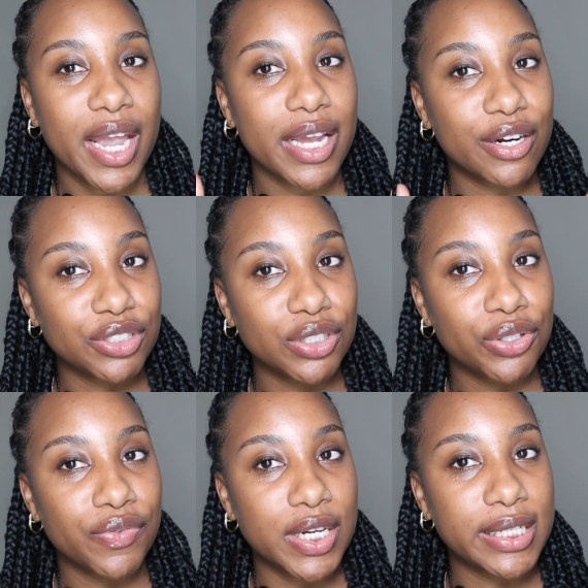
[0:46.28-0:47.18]
here's a
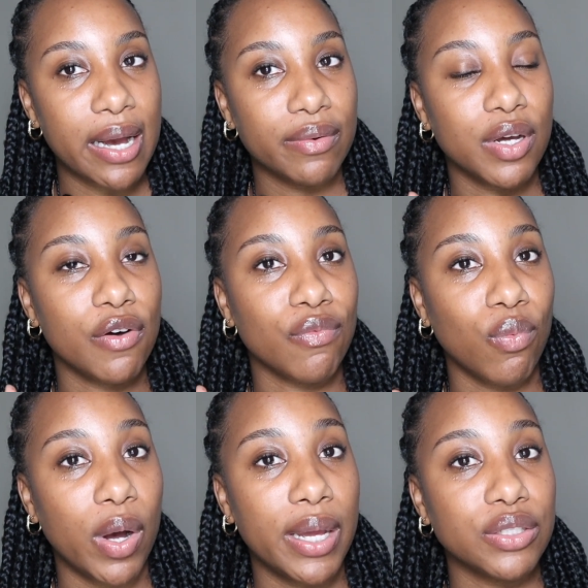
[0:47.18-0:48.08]
little rundown
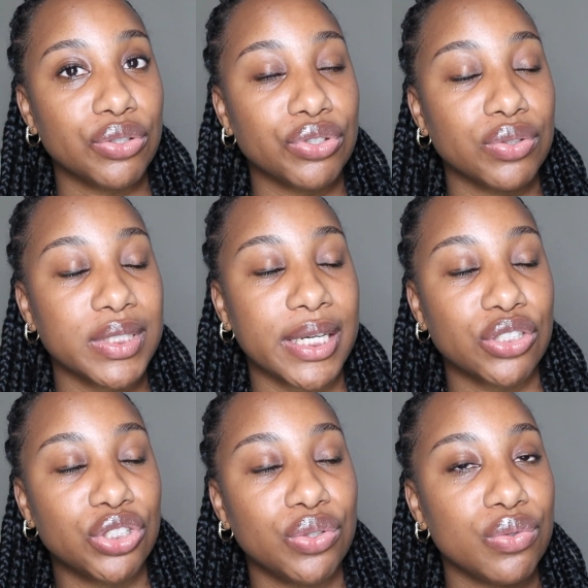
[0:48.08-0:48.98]
of what surgical
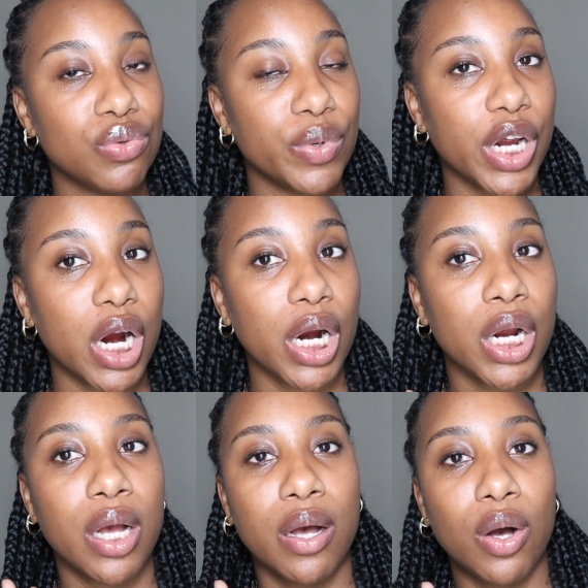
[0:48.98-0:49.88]
techs do, who we are,
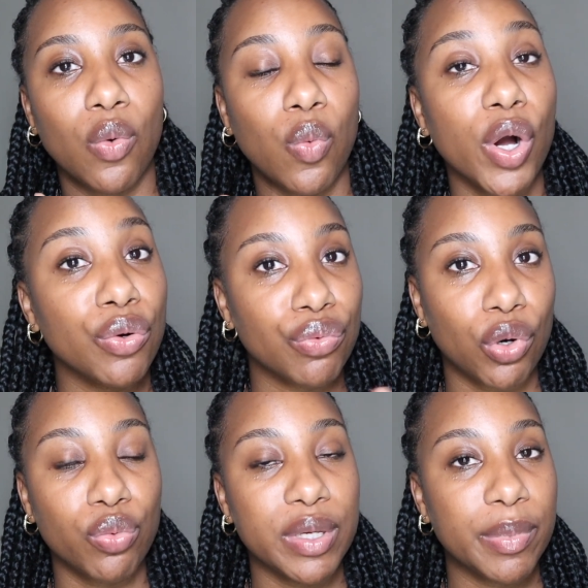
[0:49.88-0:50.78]
what
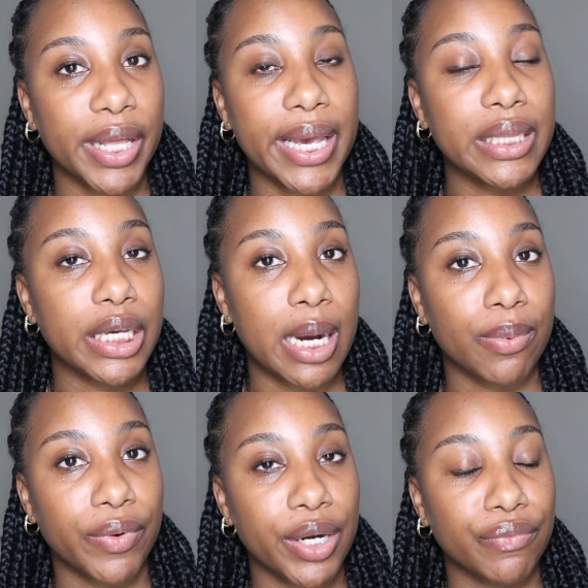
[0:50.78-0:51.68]
role we play in the
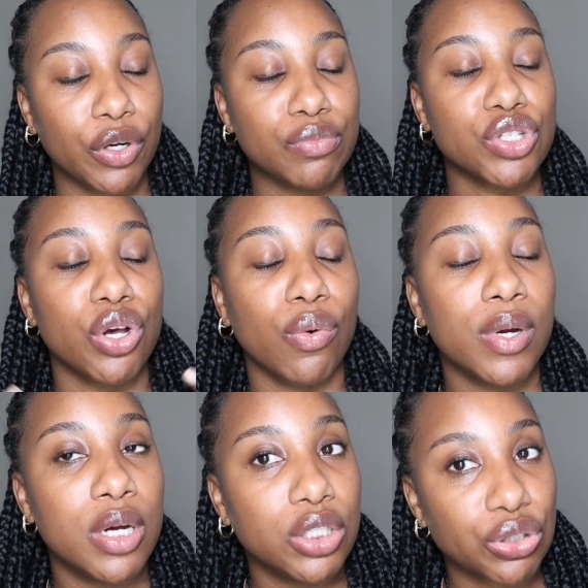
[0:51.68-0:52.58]
operating room. So
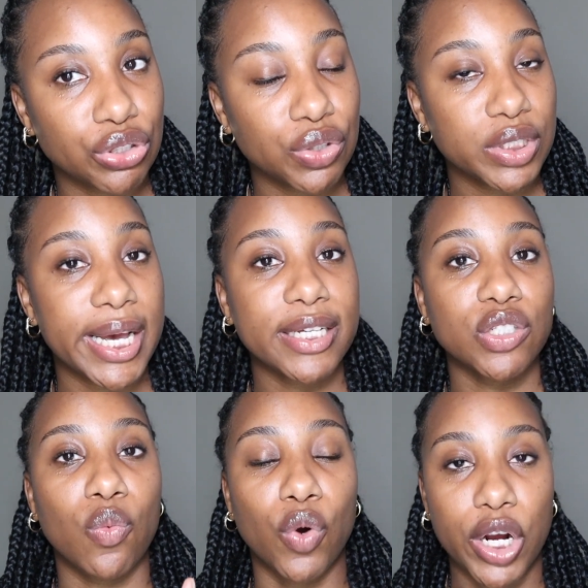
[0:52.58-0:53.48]
surgical
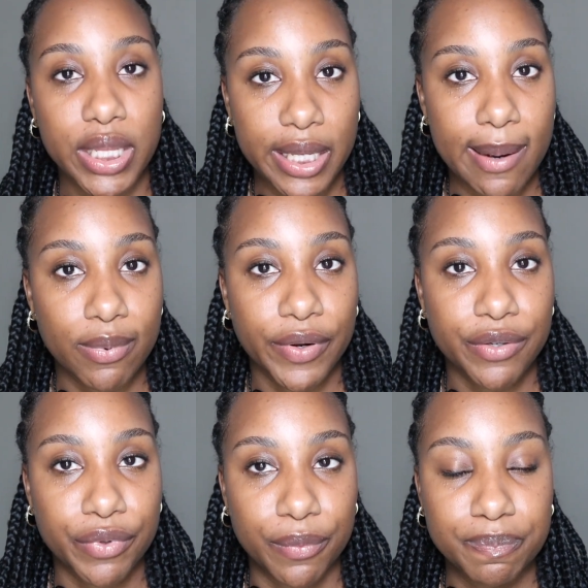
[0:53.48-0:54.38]
techs work in the
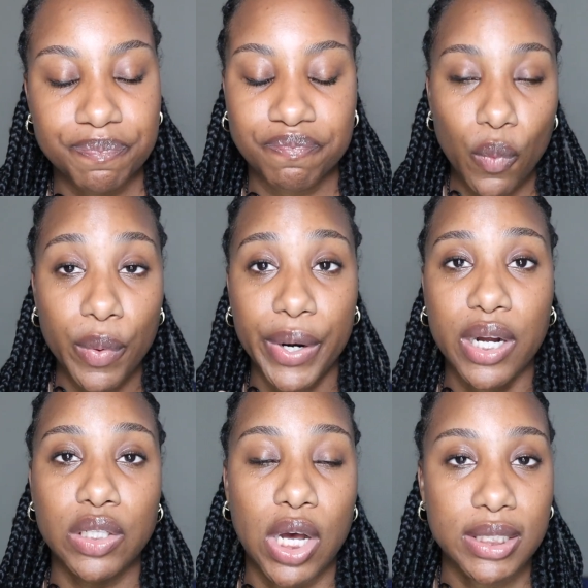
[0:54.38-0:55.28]
operating room. We
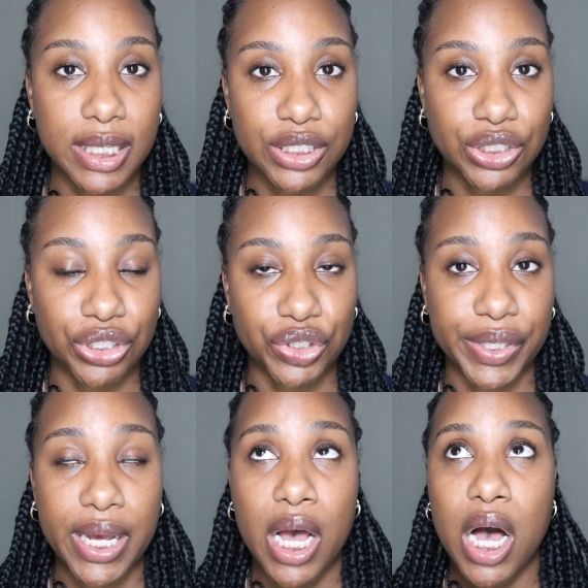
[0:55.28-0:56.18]
work alongside
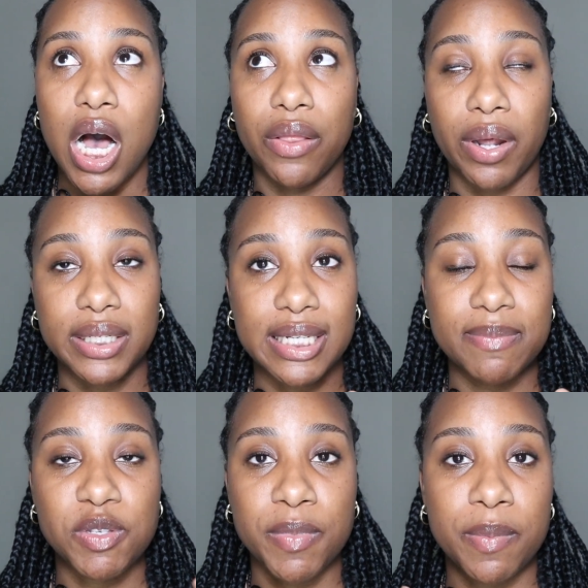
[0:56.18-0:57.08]
surgery. A lot of
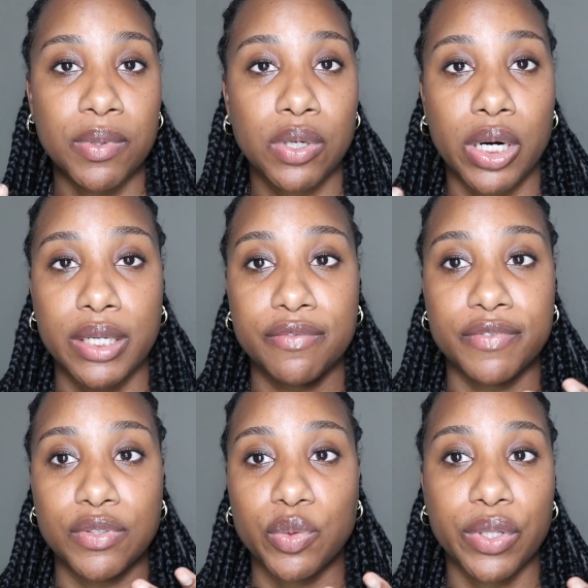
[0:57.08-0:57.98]
times people are
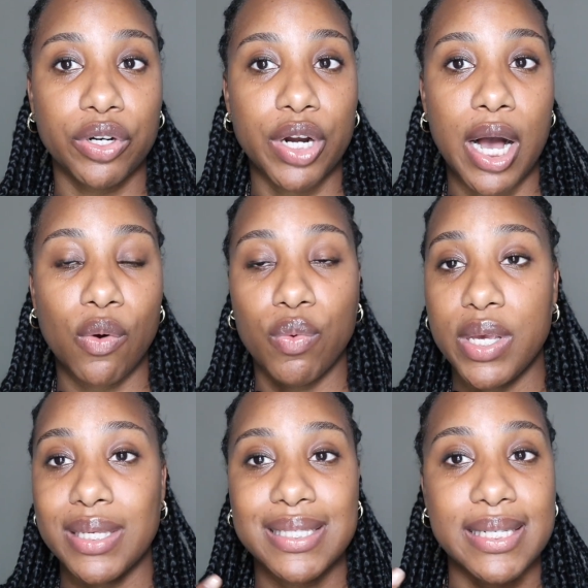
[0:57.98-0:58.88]
confused whether or not
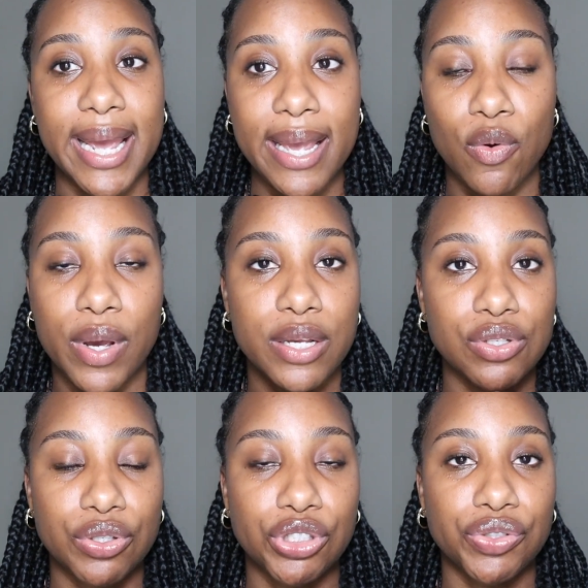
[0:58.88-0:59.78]
we stay in
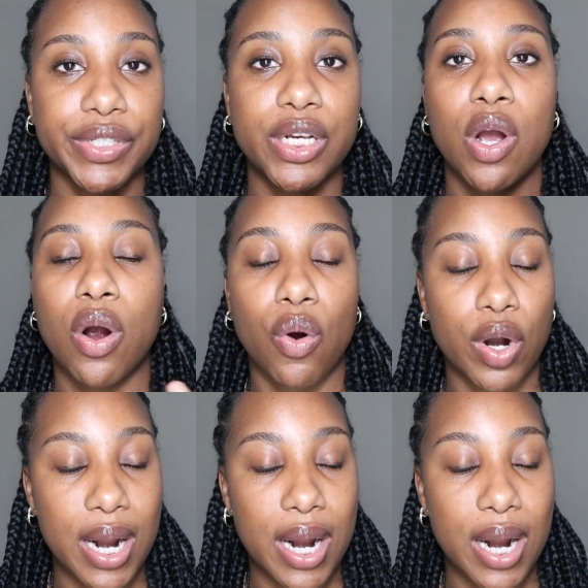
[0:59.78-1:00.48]
surgery or